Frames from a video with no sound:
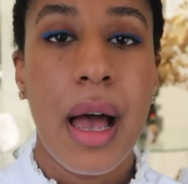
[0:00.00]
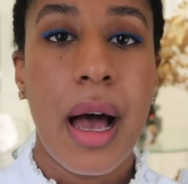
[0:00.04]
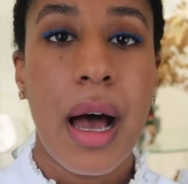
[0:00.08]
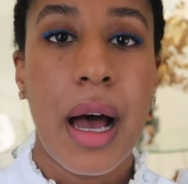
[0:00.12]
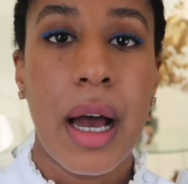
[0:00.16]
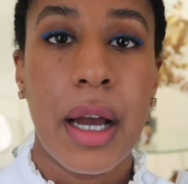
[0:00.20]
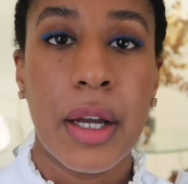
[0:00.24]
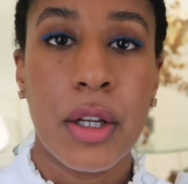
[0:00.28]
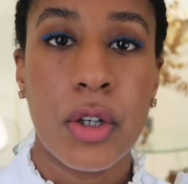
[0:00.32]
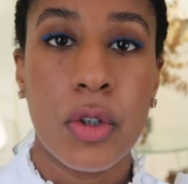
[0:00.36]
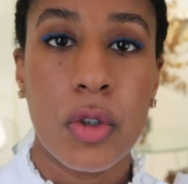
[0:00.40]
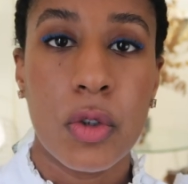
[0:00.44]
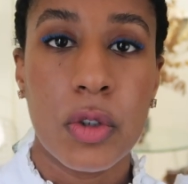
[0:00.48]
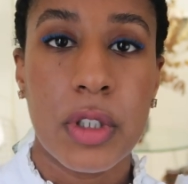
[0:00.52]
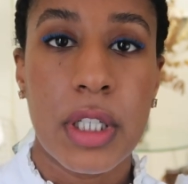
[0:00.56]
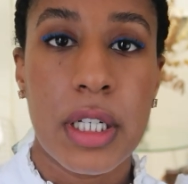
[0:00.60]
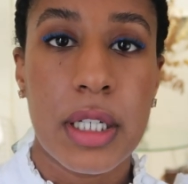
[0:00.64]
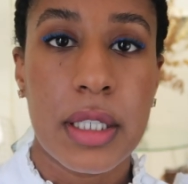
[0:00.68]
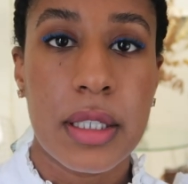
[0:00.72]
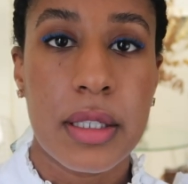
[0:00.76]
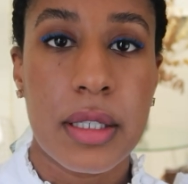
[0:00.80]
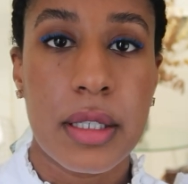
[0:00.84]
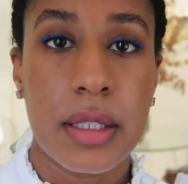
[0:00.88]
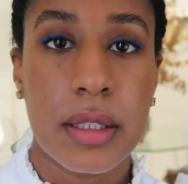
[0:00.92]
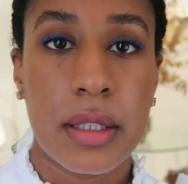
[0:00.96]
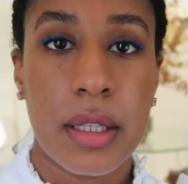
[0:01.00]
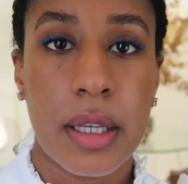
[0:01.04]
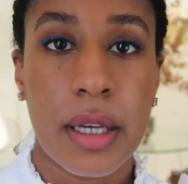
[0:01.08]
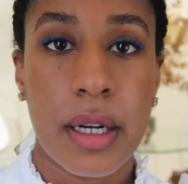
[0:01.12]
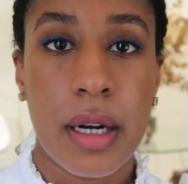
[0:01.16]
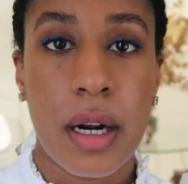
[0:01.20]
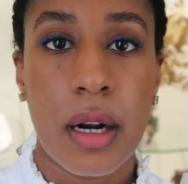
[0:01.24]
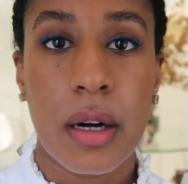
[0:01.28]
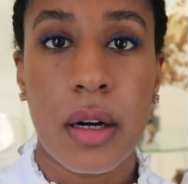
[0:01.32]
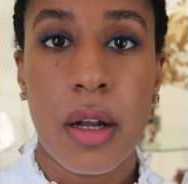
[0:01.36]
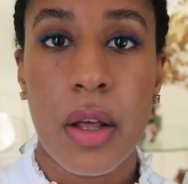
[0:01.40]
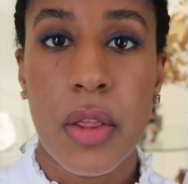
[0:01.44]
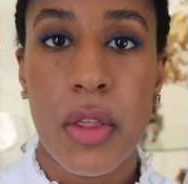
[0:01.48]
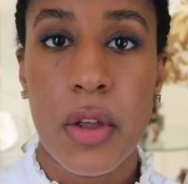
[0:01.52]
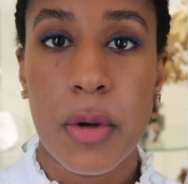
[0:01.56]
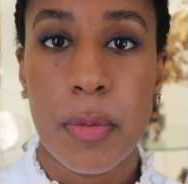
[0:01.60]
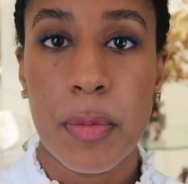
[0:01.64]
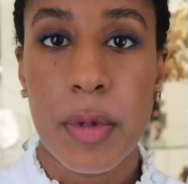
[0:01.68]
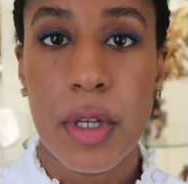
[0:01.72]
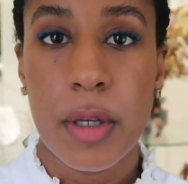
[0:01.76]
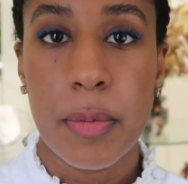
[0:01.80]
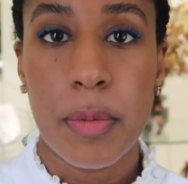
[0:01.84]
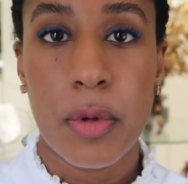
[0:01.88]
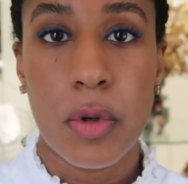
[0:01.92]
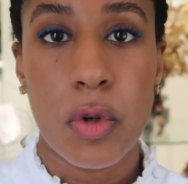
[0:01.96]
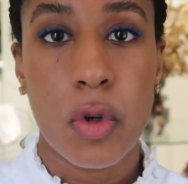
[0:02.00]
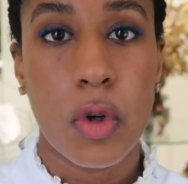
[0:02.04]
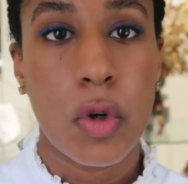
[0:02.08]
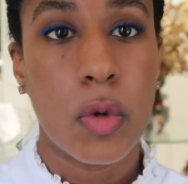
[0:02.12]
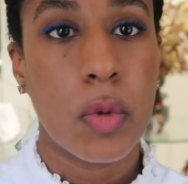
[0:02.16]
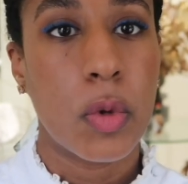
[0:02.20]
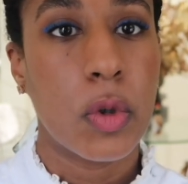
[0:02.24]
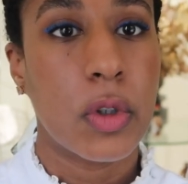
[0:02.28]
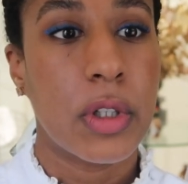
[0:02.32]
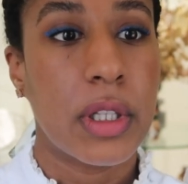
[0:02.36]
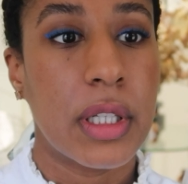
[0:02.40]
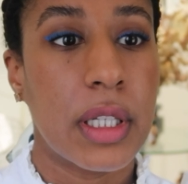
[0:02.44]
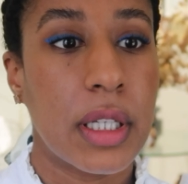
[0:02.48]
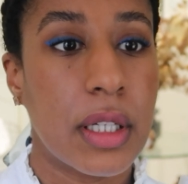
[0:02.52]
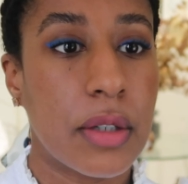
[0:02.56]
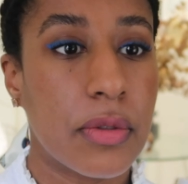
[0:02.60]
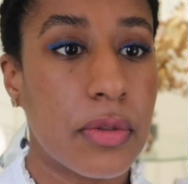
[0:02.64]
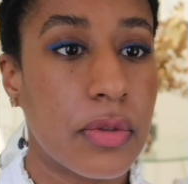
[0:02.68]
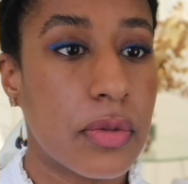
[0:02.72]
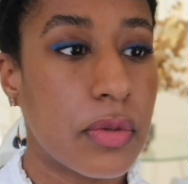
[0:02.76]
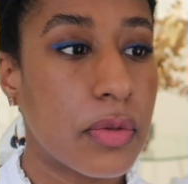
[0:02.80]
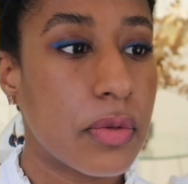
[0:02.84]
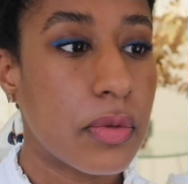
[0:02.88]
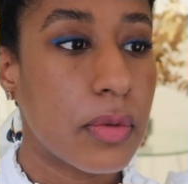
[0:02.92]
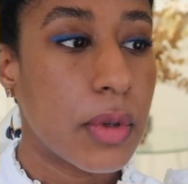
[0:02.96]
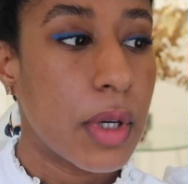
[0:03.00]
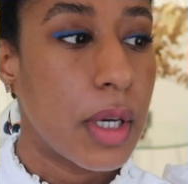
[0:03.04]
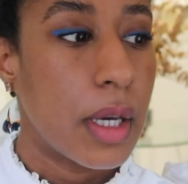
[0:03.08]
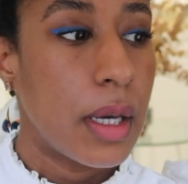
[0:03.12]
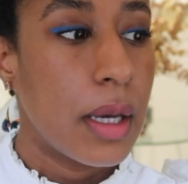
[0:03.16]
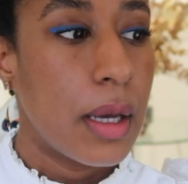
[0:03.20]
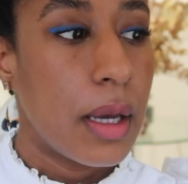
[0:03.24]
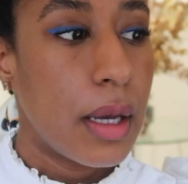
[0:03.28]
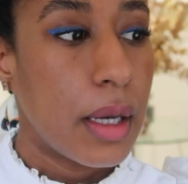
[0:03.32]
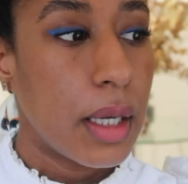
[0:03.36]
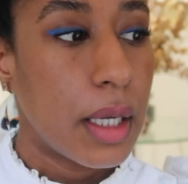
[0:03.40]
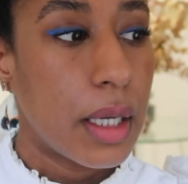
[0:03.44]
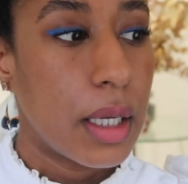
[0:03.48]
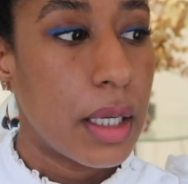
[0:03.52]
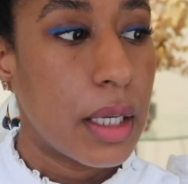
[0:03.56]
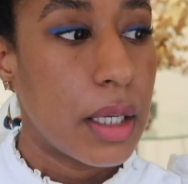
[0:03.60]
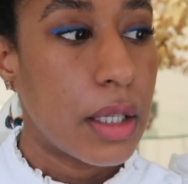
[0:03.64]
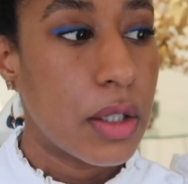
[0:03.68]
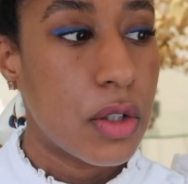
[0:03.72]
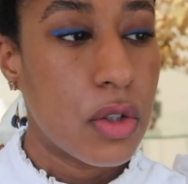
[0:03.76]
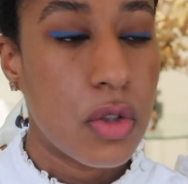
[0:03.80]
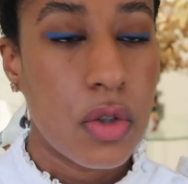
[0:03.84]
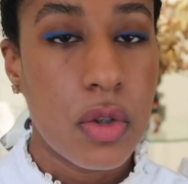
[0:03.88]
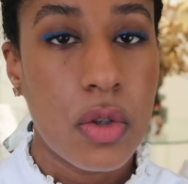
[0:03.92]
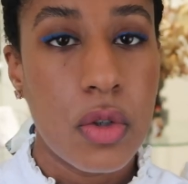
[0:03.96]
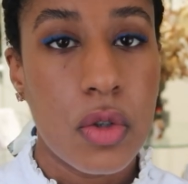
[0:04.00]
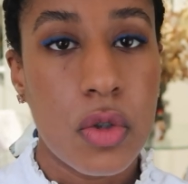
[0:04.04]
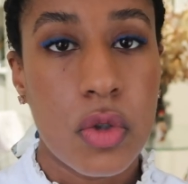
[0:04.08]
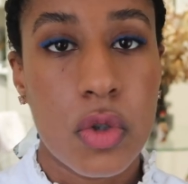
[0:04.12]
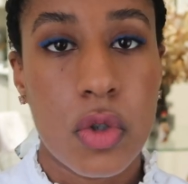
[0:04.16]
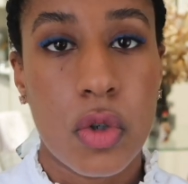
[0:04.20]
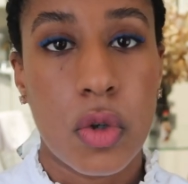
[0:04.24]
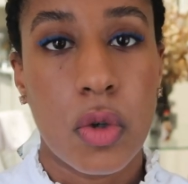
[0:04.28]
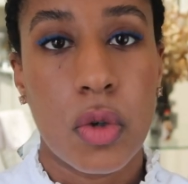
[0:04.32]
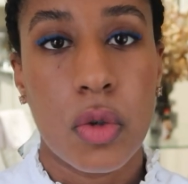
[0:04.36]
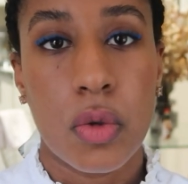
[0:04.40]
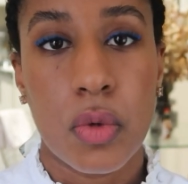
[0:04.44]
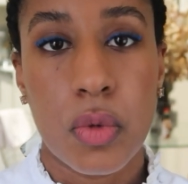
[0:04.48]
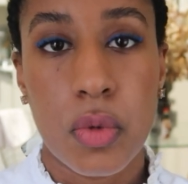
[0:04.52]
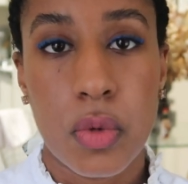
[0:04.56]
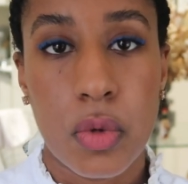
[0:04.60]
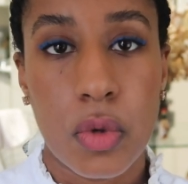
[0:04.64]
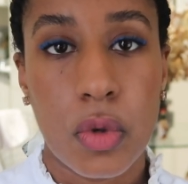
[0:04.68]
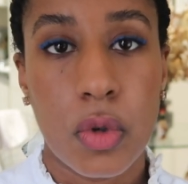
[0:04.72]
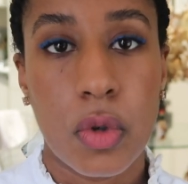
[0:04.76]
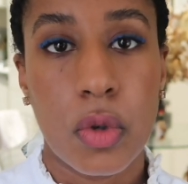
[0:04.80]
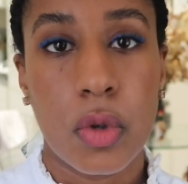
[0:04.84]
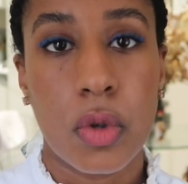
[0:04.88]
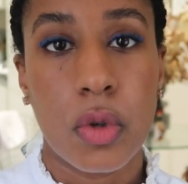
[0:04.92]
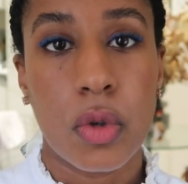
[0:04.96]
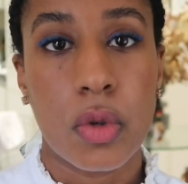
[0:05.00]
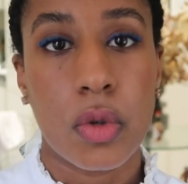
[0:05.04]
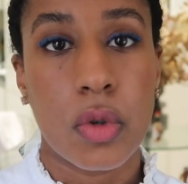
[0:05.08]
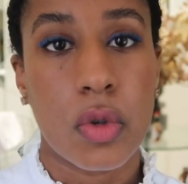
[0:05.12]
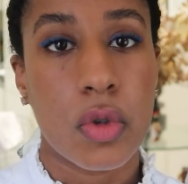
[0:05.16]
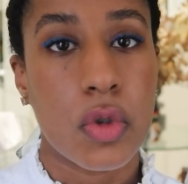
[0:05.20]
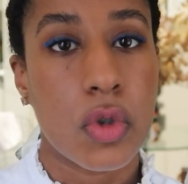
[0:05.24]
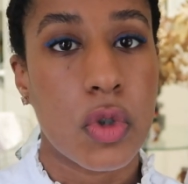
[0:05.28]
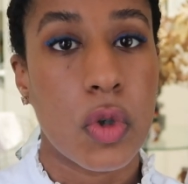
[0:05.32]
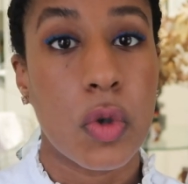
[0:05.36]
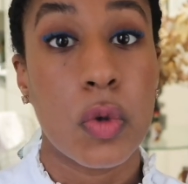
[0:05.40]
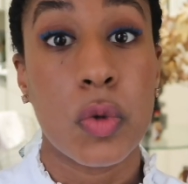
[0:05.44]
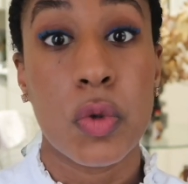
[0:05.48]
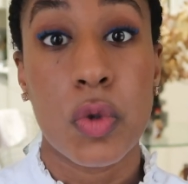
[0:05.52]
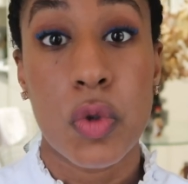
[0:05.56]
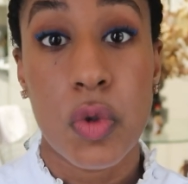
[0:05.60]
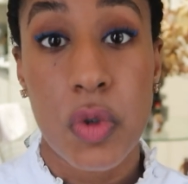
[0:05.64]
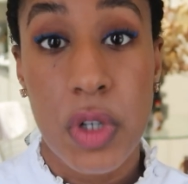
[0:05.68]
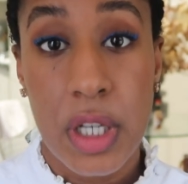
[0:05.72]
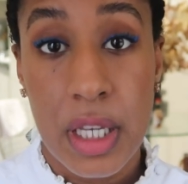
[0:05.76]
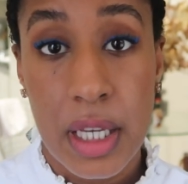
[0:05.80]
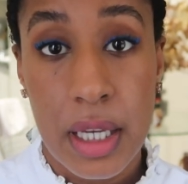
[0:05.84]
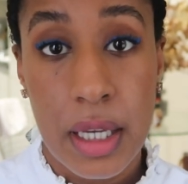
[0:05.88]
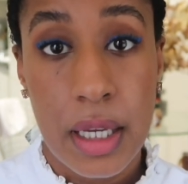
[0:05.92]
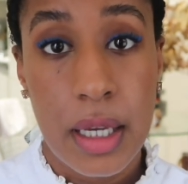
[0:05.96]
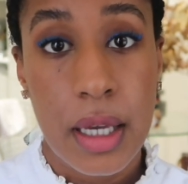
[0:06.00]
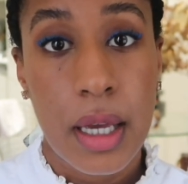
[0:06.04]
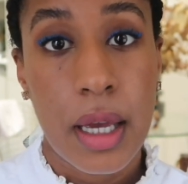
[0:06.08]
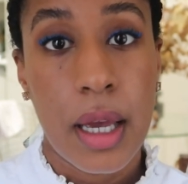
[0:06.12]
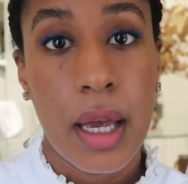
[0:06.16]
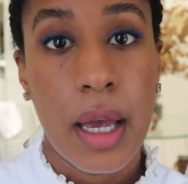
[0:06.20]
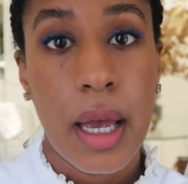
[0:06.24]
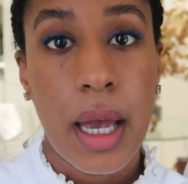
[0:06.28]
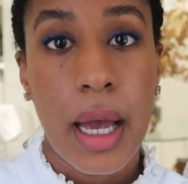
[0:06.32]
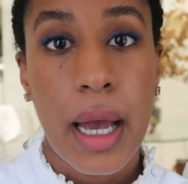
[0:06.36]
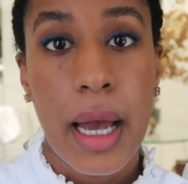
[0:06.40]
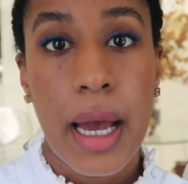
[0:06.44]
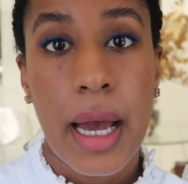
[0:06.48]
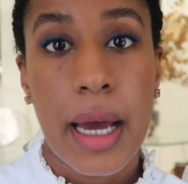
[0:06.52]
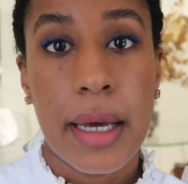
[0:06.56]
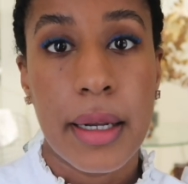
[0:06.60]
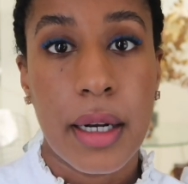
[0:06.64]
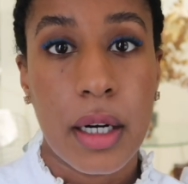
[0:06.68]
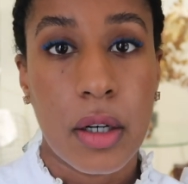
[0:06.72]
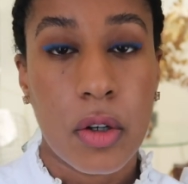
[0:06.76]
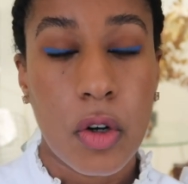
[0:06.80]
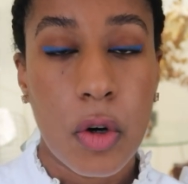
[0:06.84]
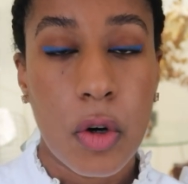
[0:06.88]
I know that there are other people who would live in zone four or zone three and are